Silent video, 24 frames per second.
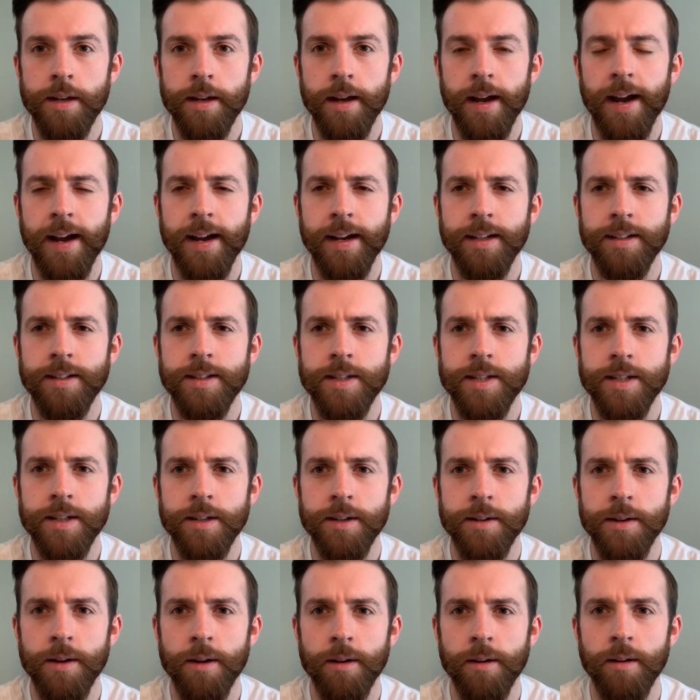And
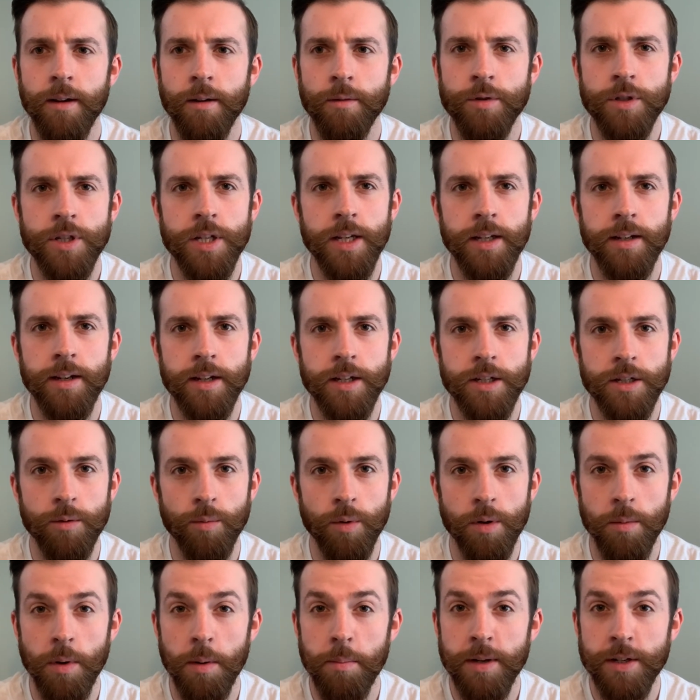I was sitting next to one
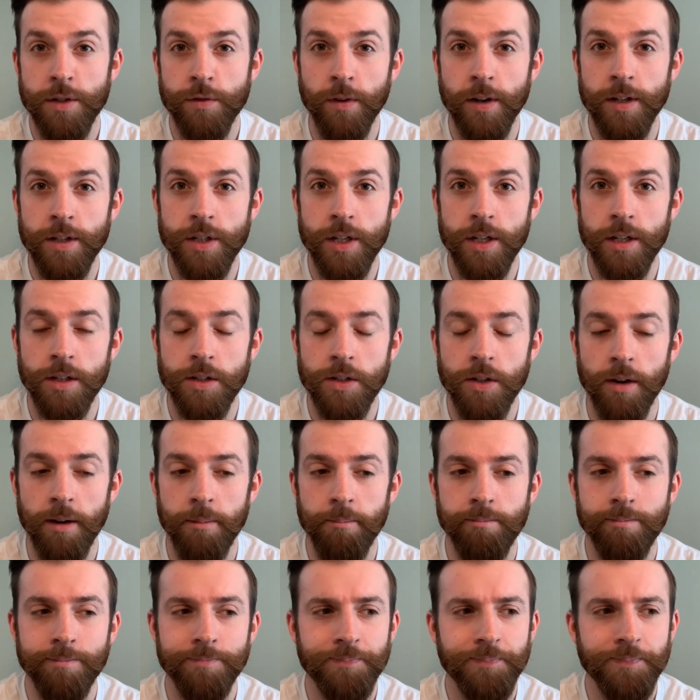of my best friends at the
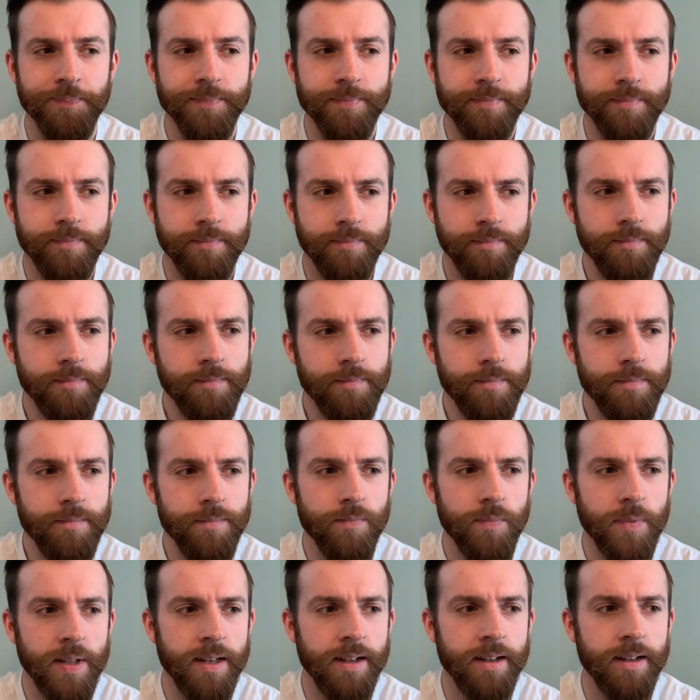time,
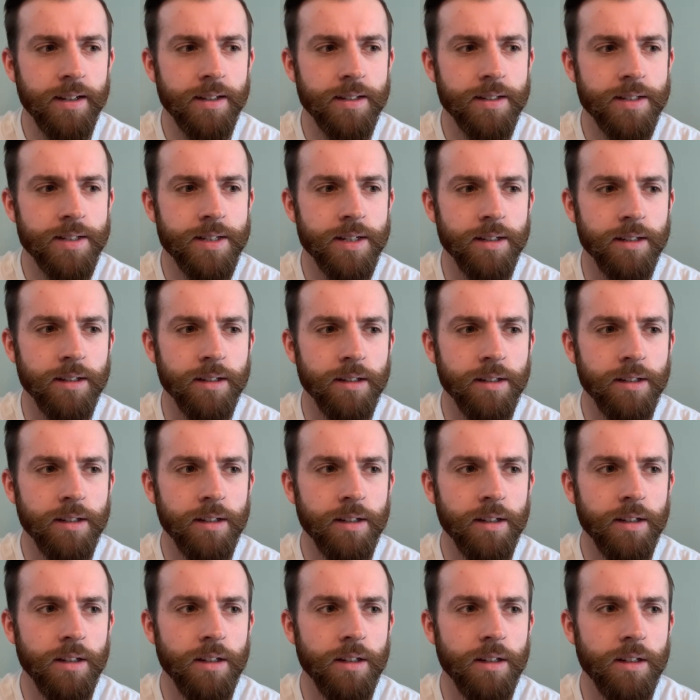and
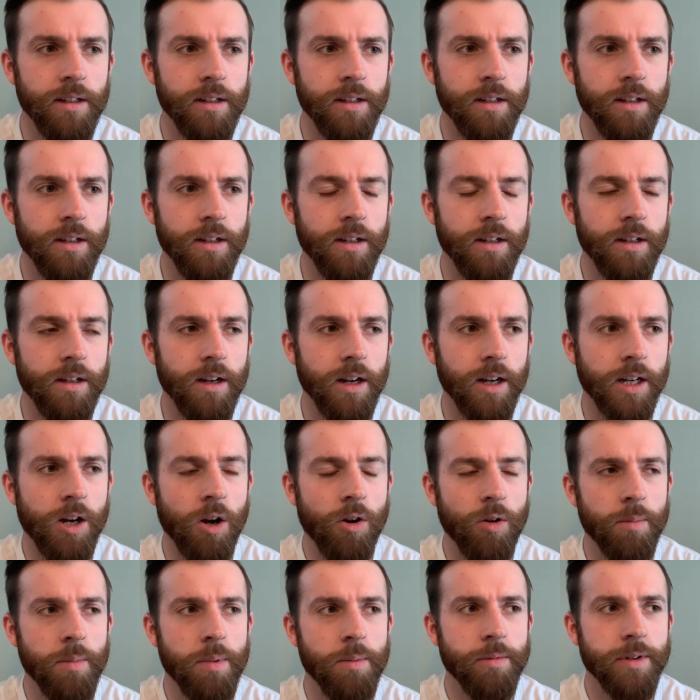I
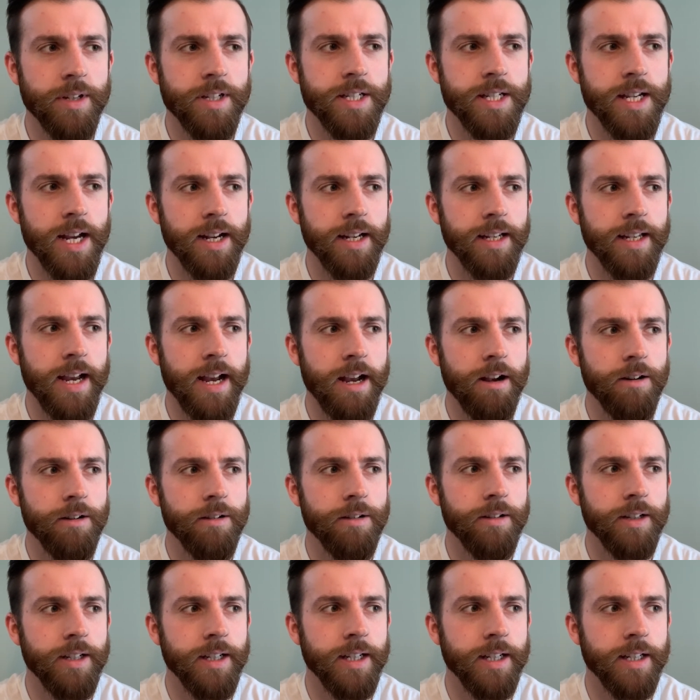can't remember exactly
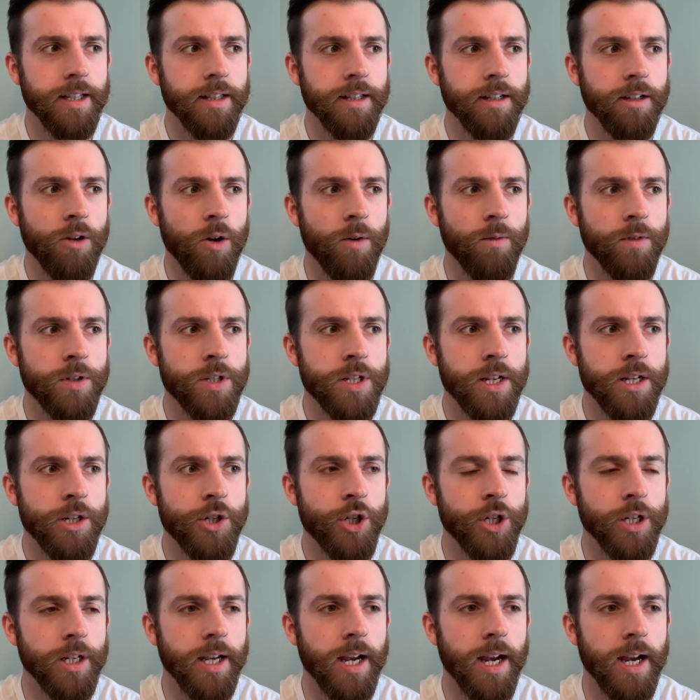how the
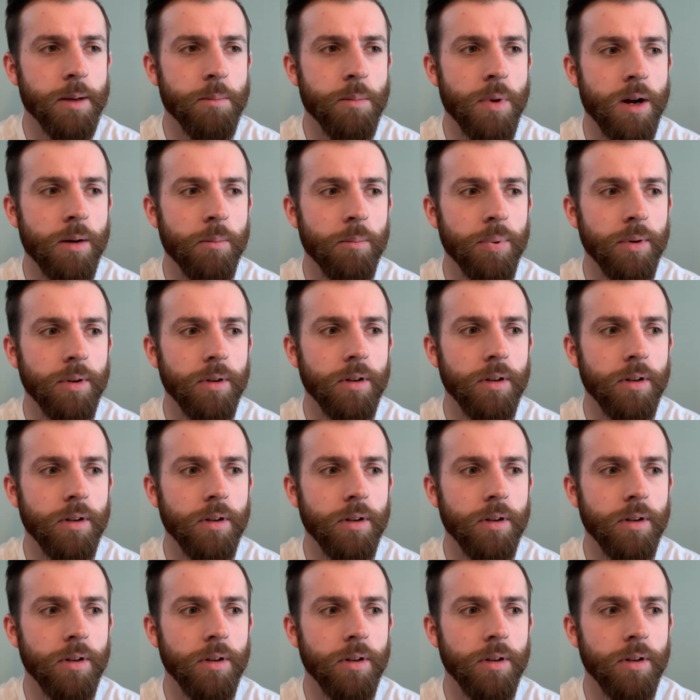conversation came up,